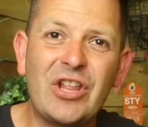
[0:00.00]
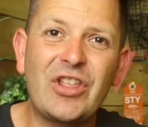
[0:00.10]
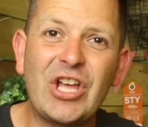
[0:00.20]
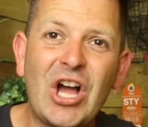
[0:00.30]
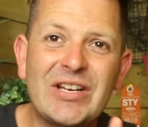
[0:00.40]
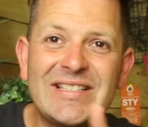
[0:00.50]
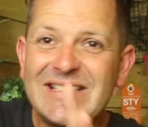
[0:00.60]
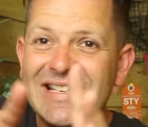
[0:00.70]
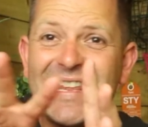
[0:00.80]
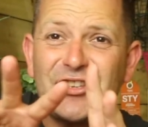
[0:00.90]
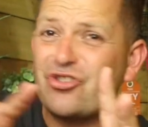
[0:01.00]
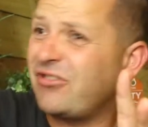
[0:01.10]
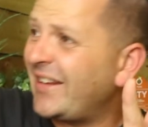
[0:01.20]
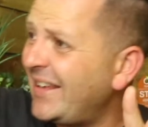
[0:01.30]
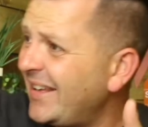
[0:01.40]
the garden is
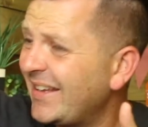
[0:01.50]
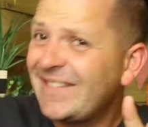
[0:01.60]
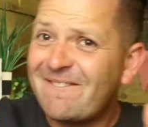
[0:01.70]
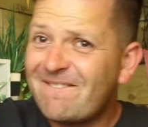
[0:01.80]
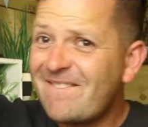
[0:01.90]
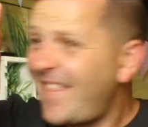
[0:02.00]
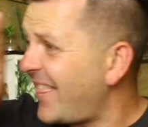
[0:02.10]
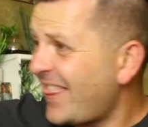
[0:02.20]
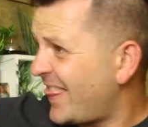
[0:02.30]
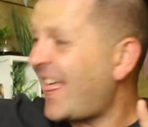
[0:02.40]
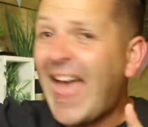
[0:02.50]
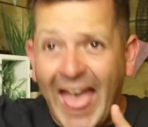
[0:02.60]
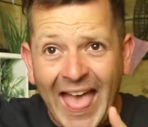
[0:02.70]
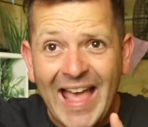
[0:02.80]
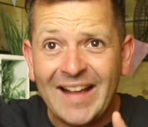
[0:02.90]
literally there,